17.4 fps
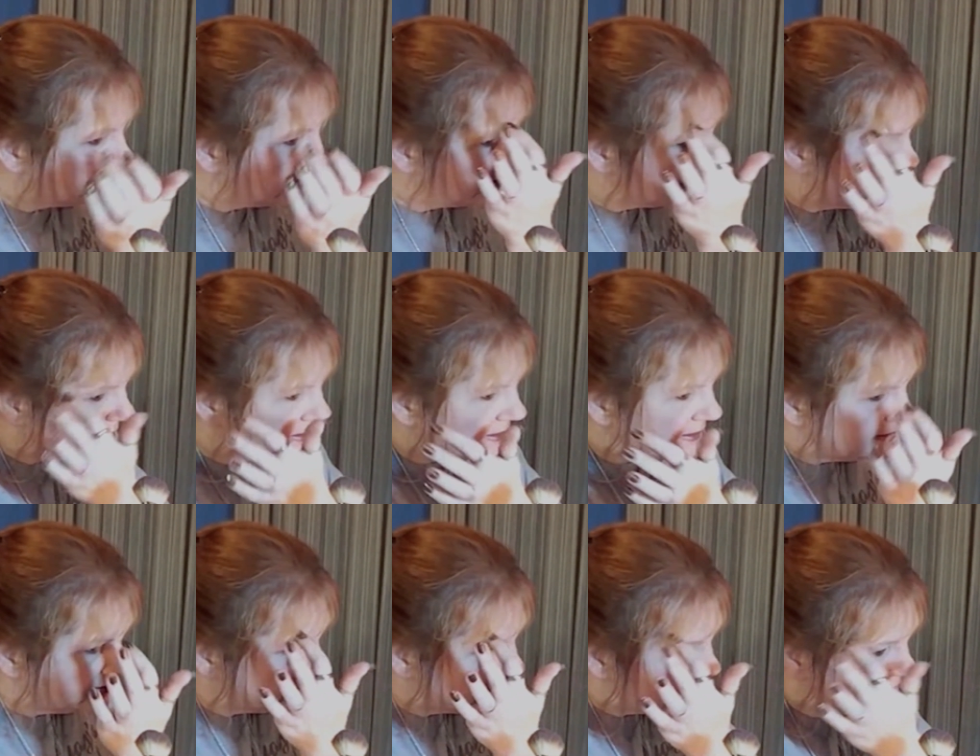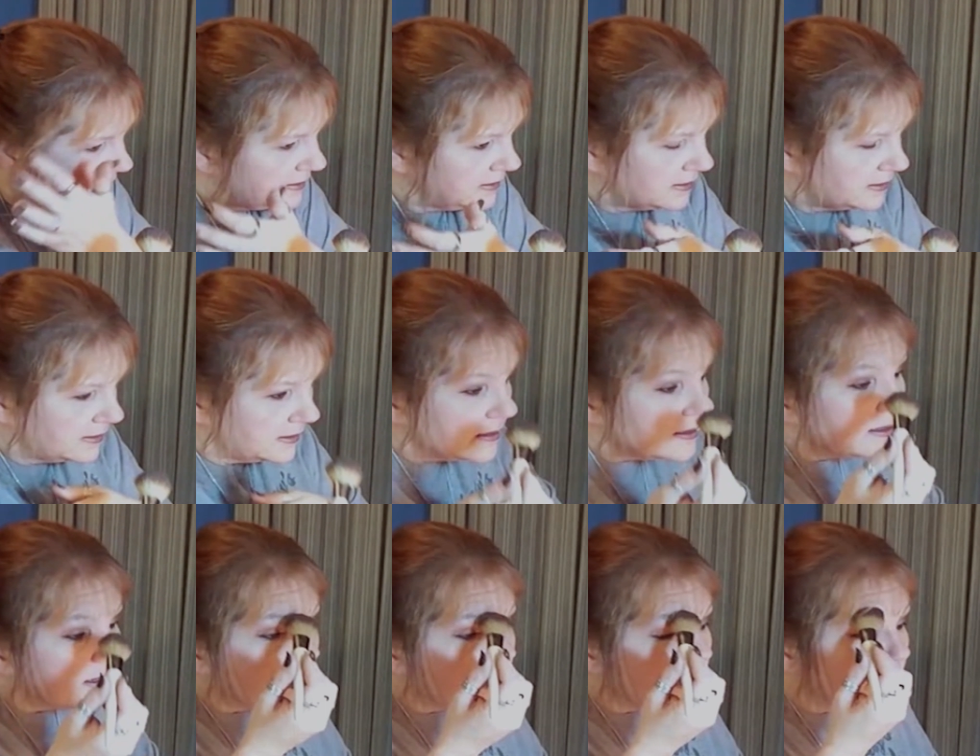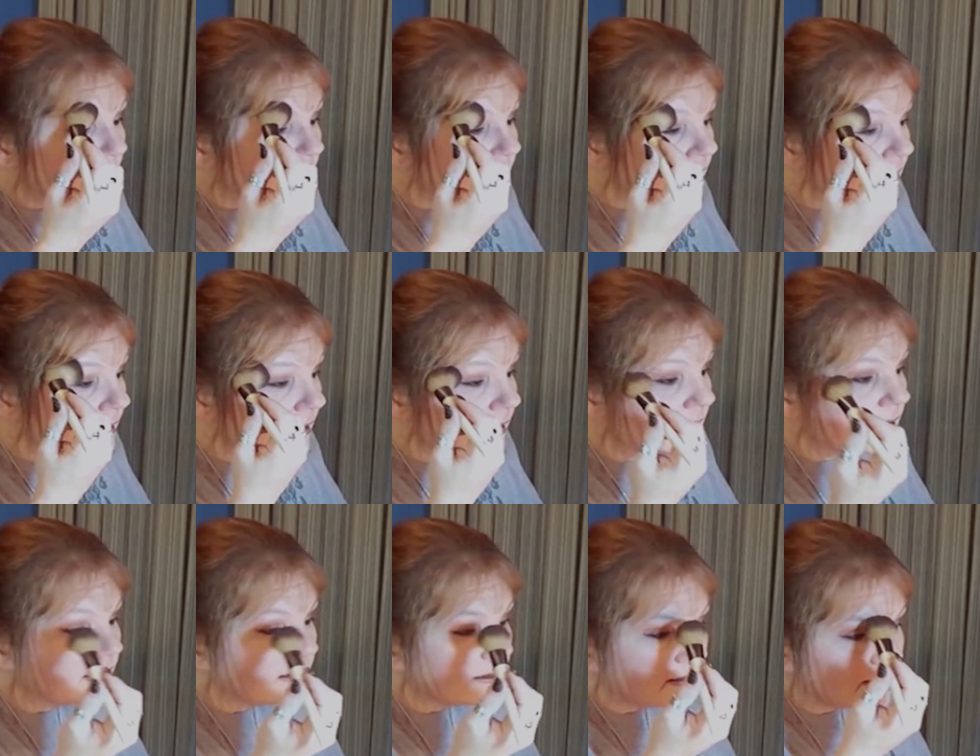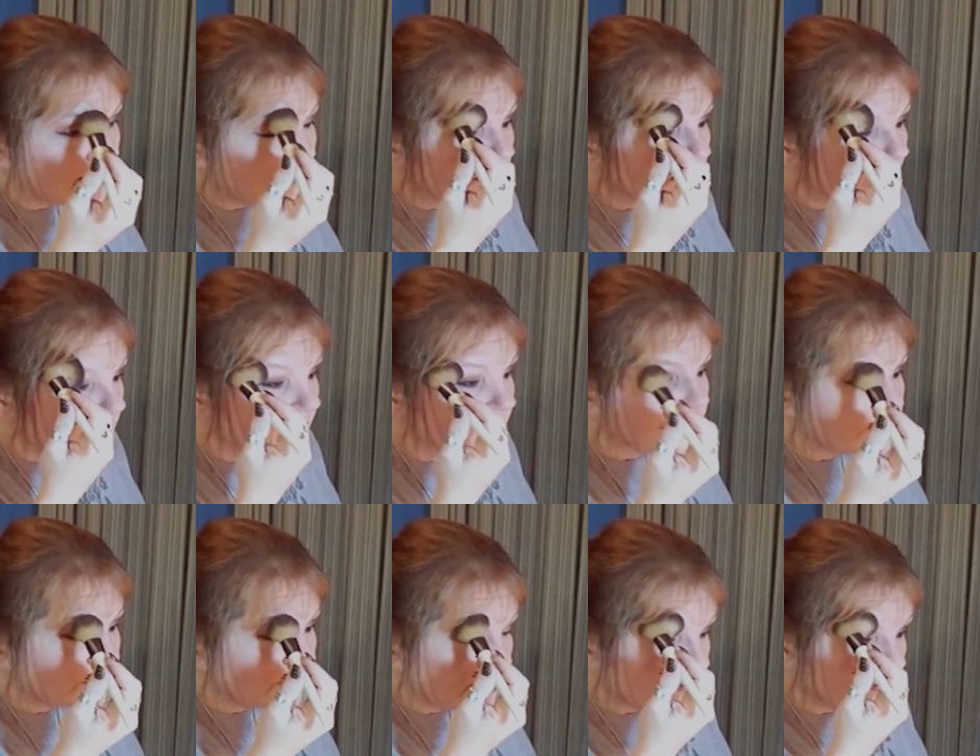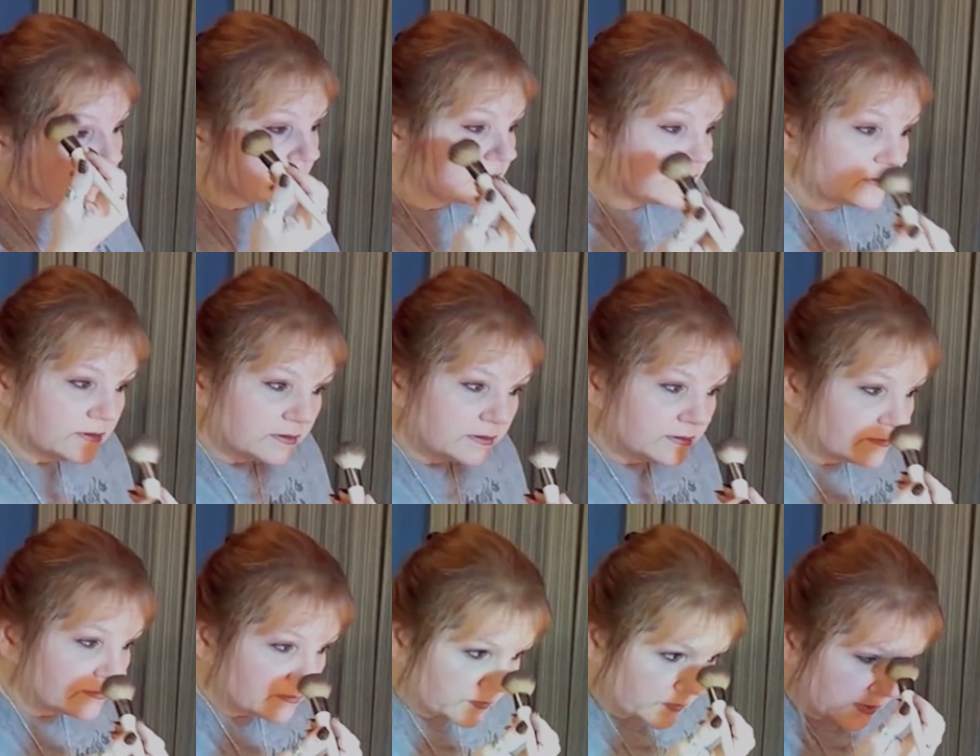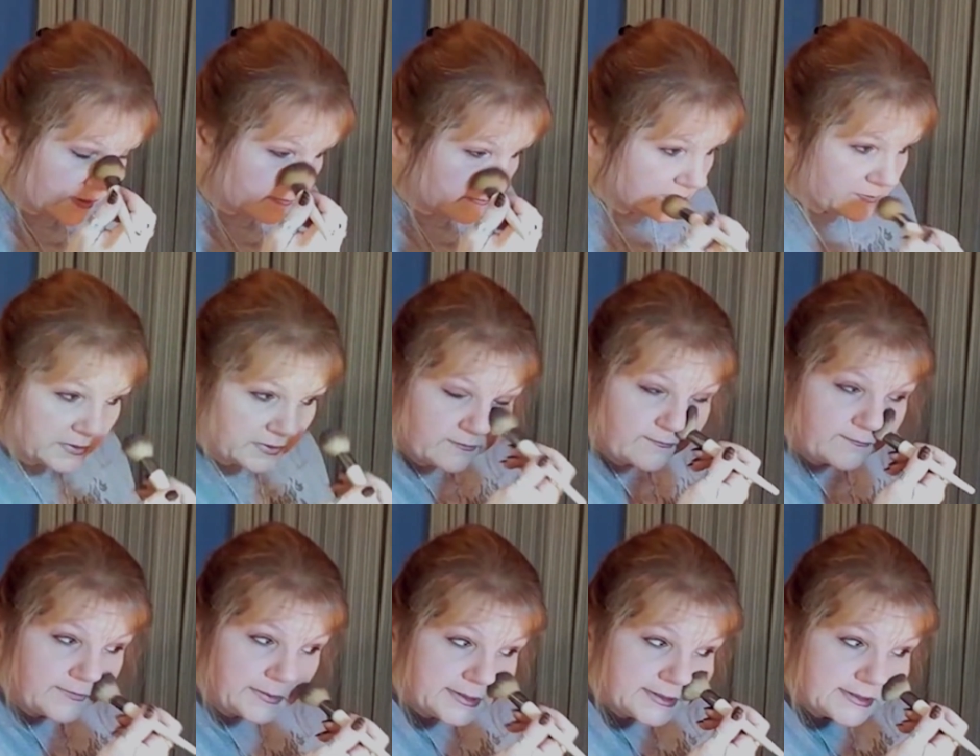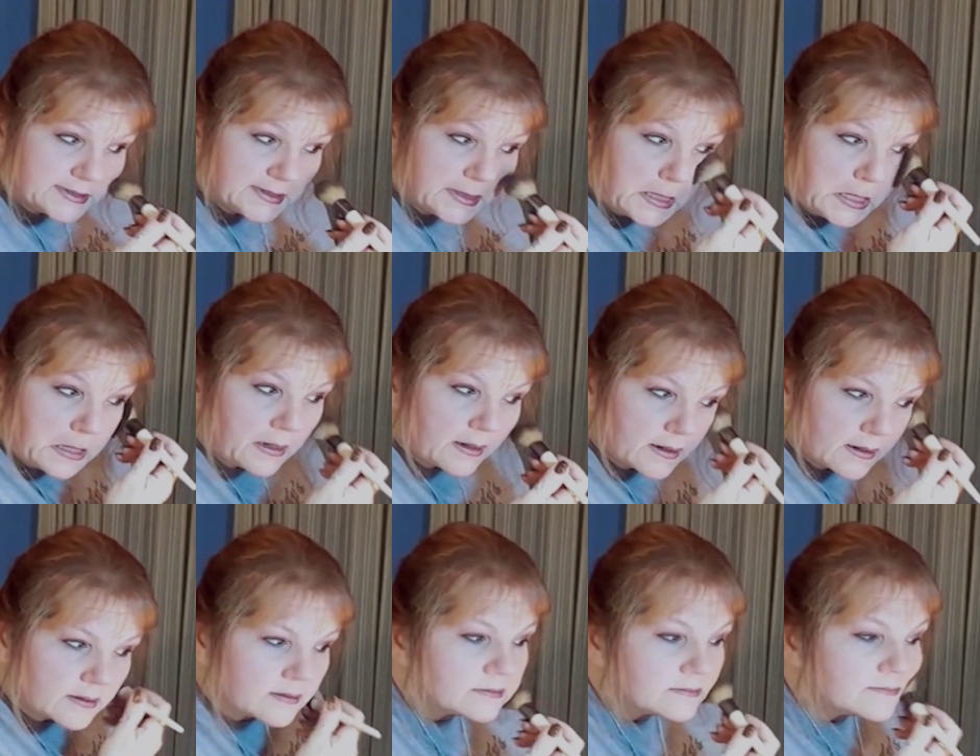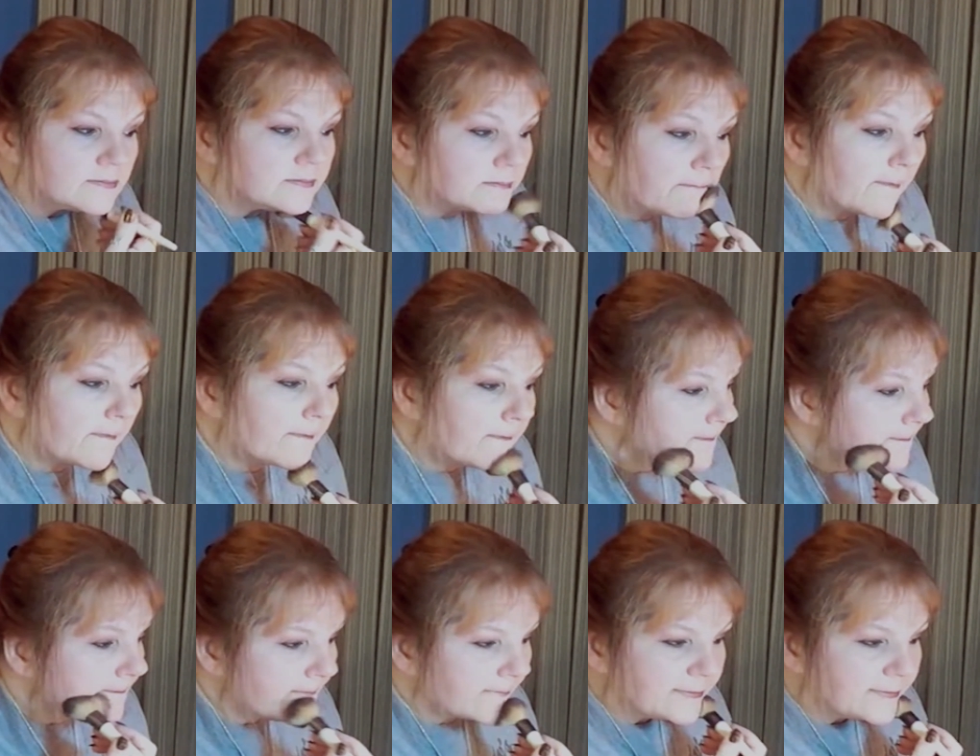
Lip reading: And then last week, it was it was below freezing. Today, we had thunderstorms